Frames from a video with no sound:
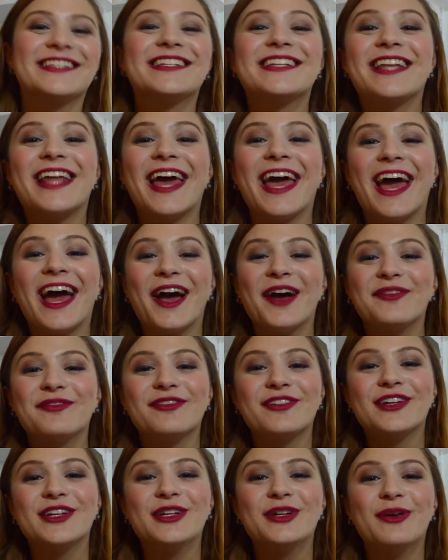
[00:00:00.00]
Today I
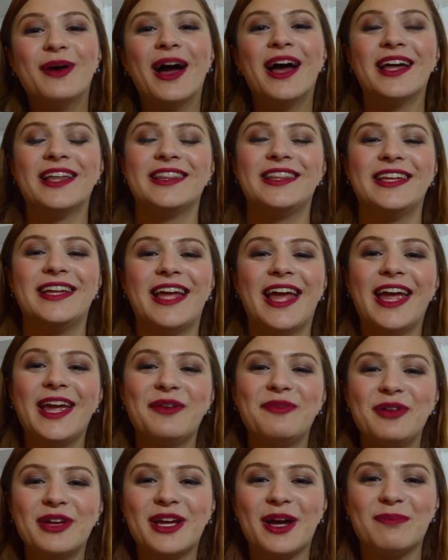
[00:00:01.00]
have for you the
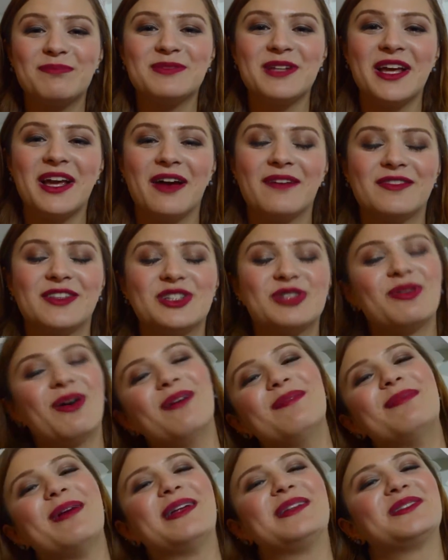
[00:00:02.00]
8 week update of the
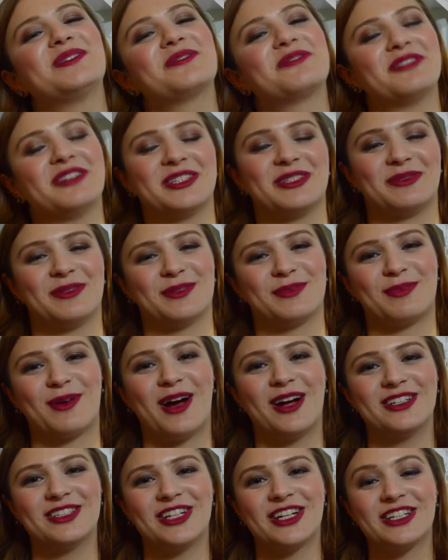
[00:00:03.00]
12 Pans of Christmas
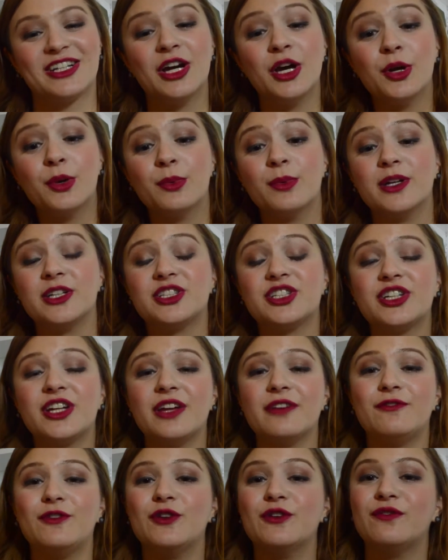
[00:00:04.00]
project, which
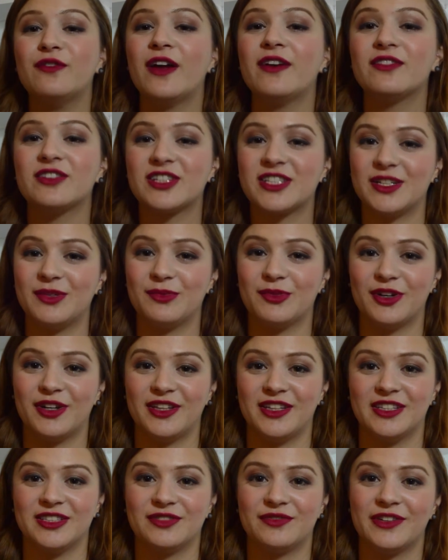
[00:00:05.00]
if you've never seen one
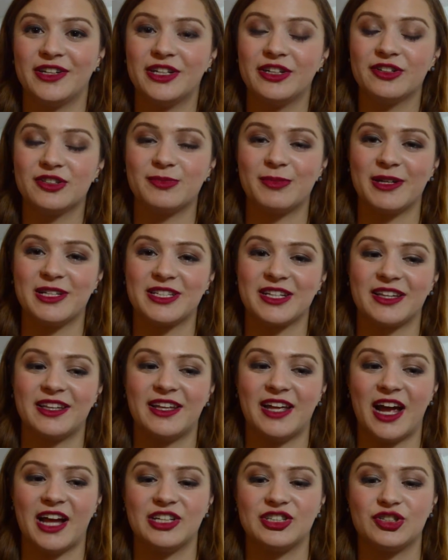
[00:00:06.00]
of these videos,
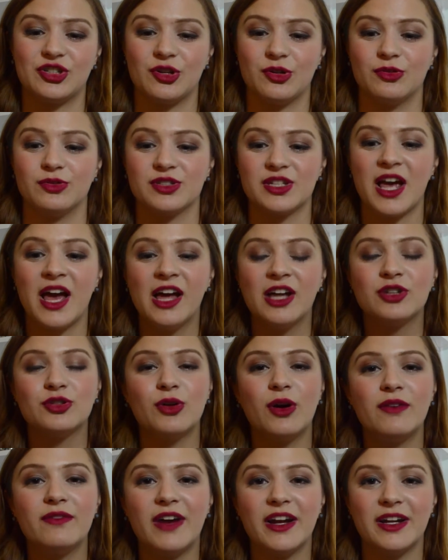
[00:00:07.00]
basically I chose
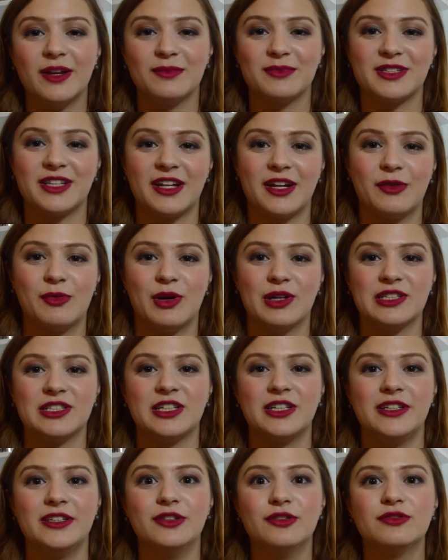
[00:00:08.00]
12 items that I want
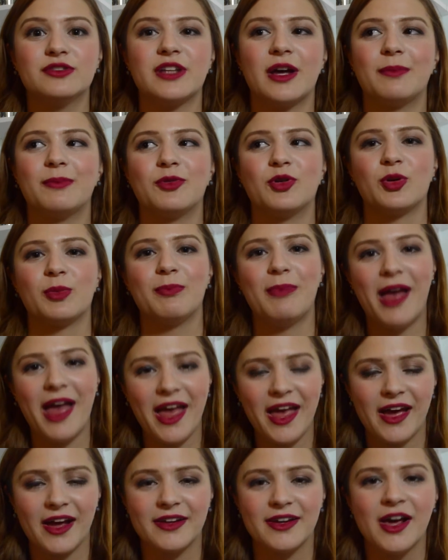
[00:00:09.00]
to use up or
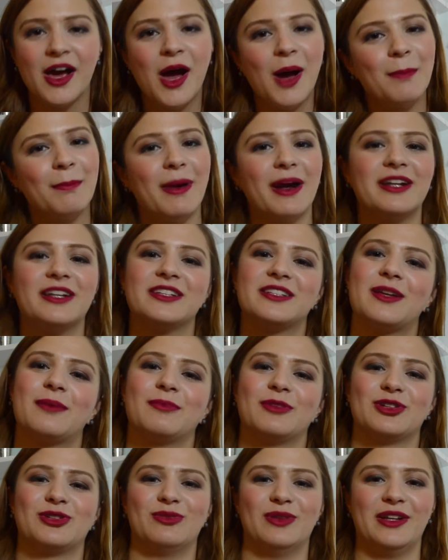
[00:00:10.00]
pan by
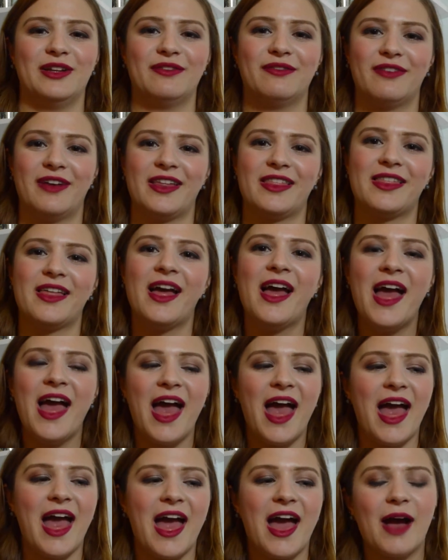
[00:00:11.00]
December 25th.
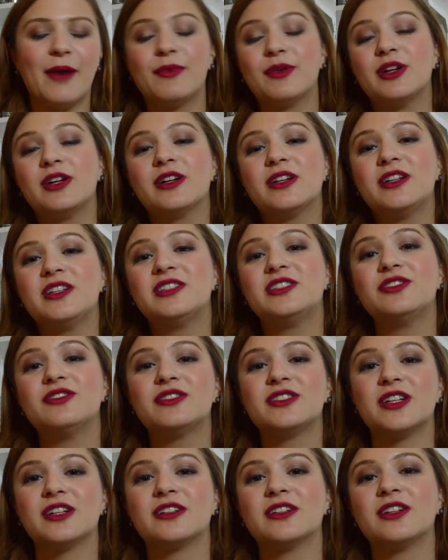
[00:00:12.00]
And what I'm going to do
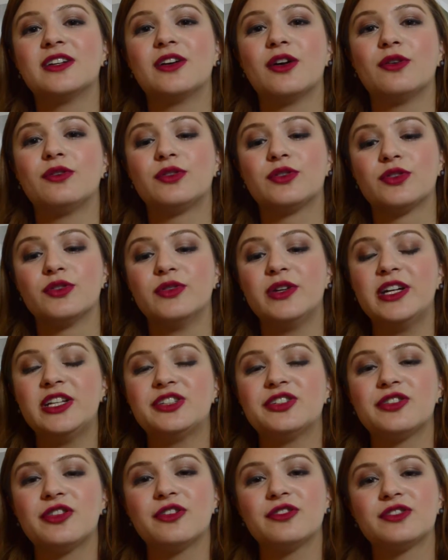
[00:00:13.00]
is I'm going to go through
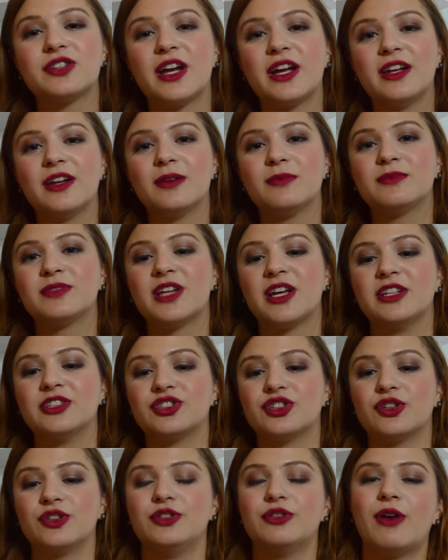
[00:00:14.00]
each of those items
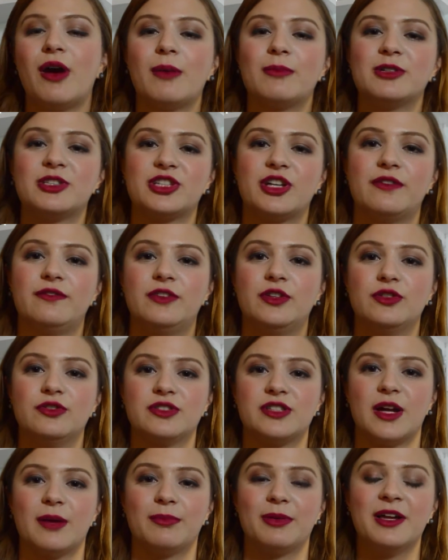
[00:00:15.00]
and show you how much I've
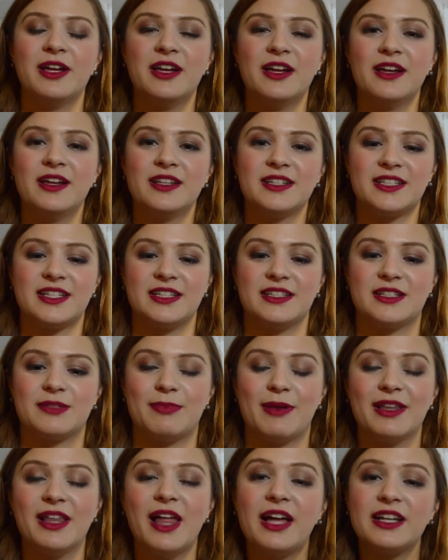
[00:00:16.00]
used up
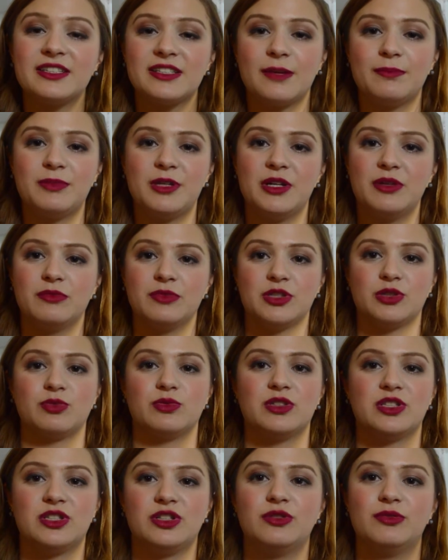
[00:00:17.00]
since my last update, which
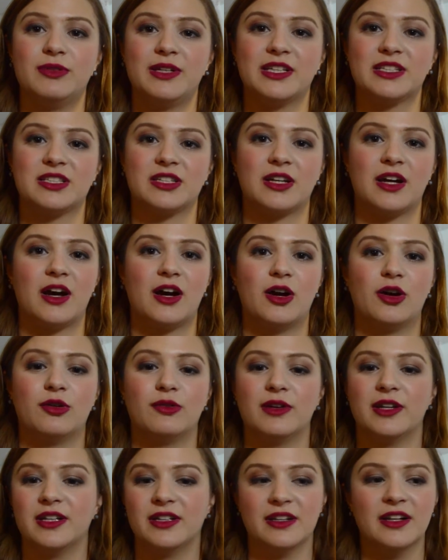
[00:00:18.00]
was two weeks
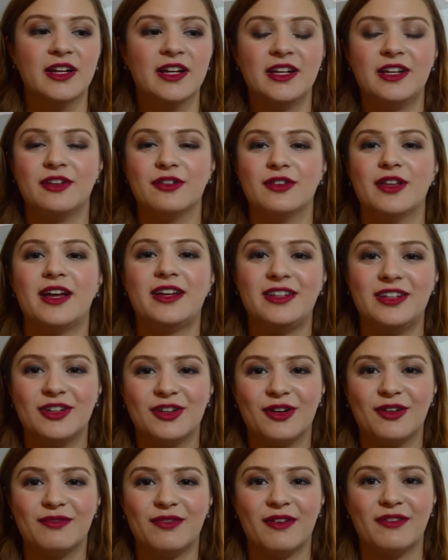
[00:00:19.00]
ago, and you know, let you
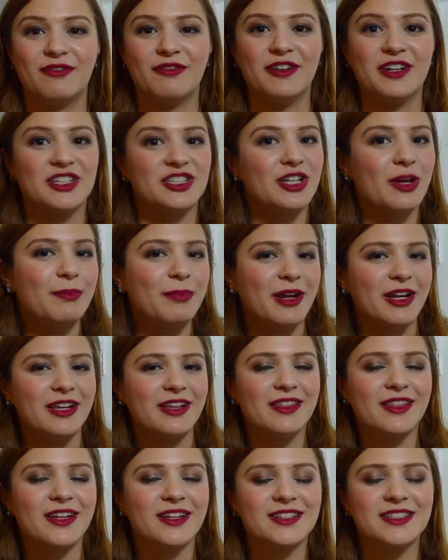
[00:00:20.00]
know if I've finished up
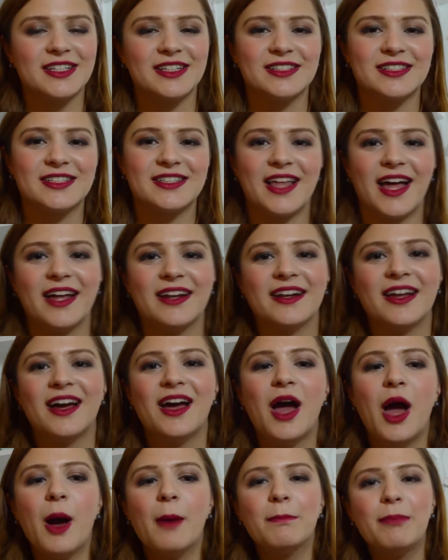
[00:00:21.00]
anything since then.
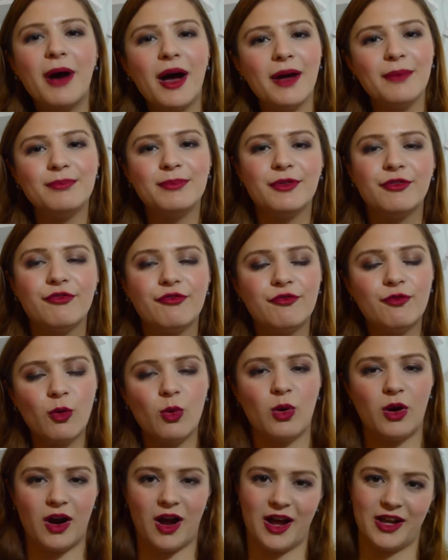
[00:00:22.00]
But
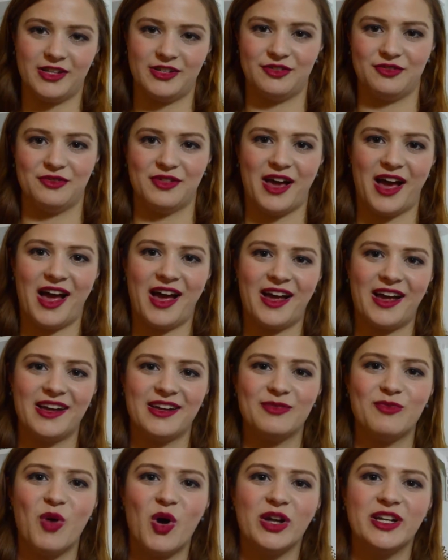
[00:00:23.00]
before I do that,
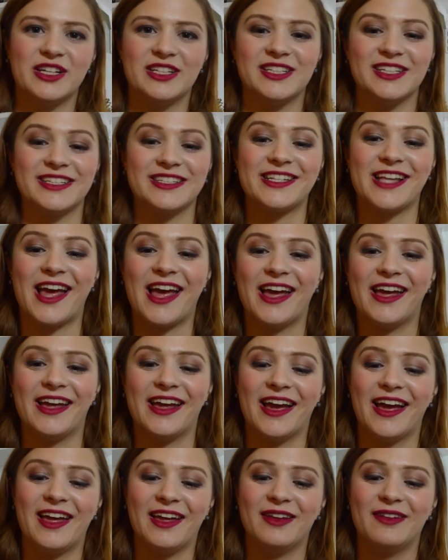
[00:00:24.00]
I wanted to
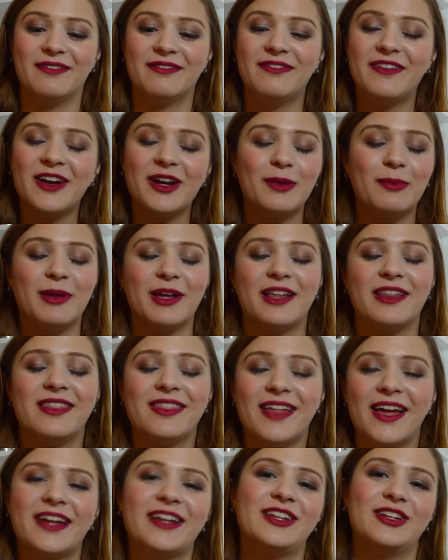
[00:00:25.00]
say a very big
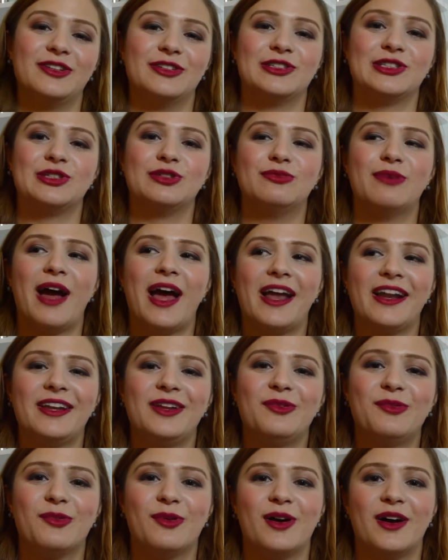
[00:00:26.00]
thank you to
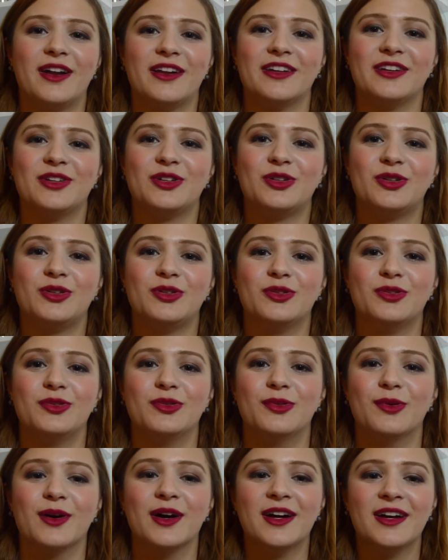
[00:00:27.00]
anyone
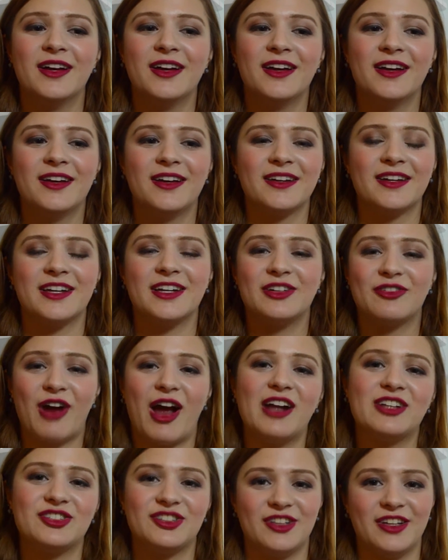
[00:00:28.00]
who
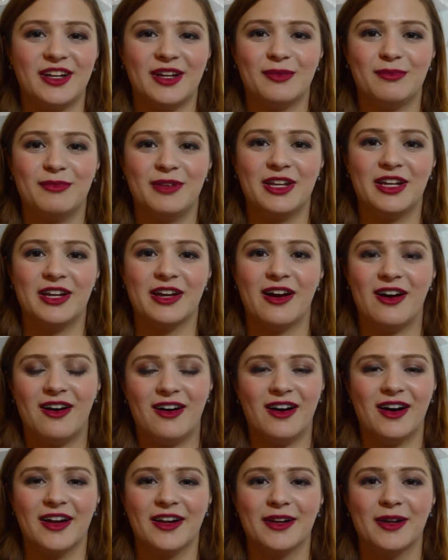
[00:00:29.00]
congratulated me
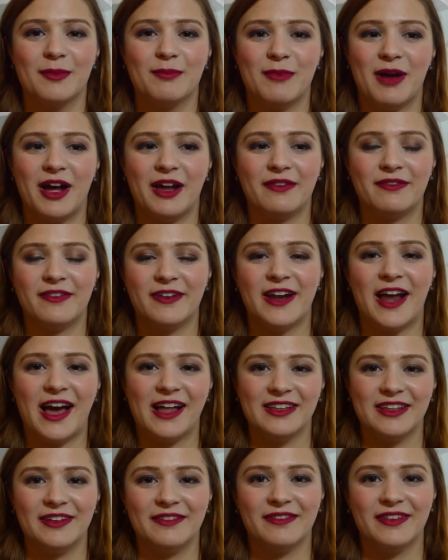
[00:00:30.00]
on my
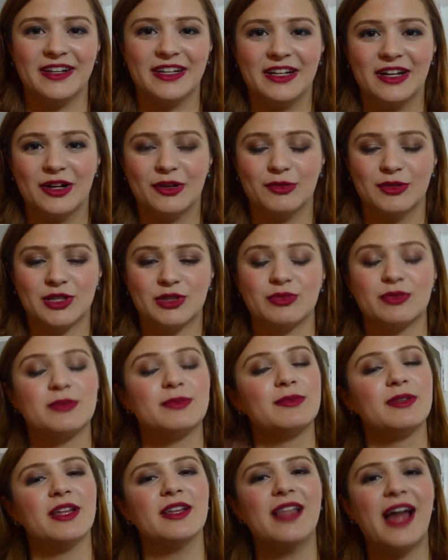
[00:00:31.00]
finale video, which was
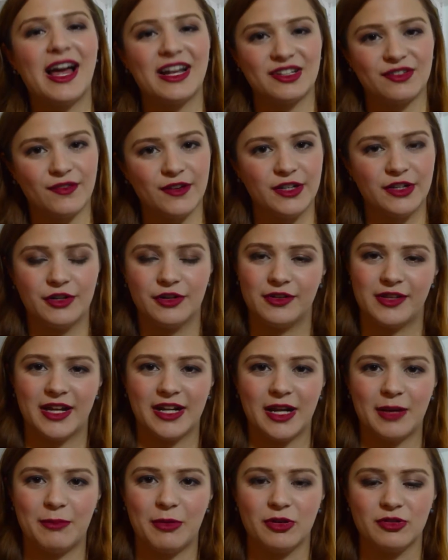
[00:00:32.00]
the last video
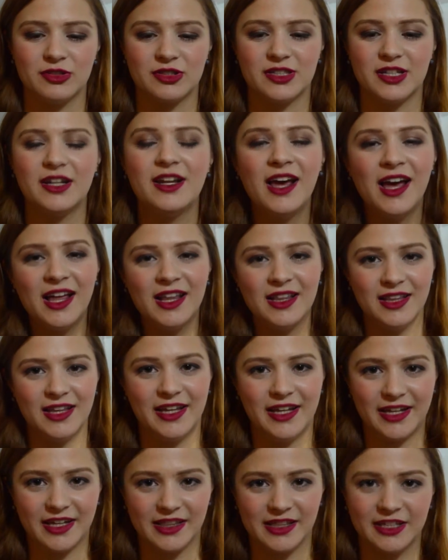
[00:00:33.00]
that I posted,
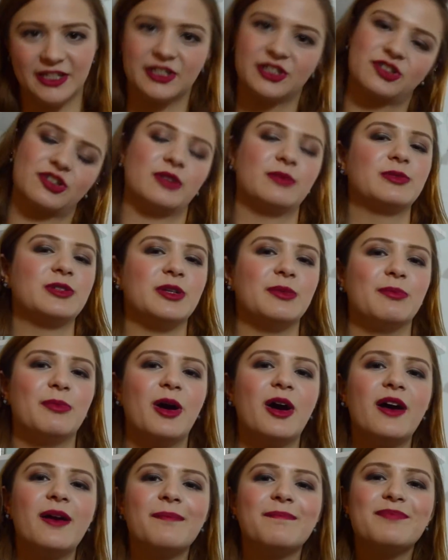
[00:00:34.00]
link in the description
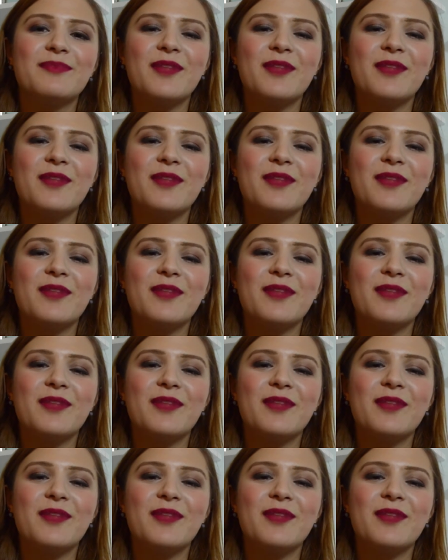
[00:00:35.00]
bar.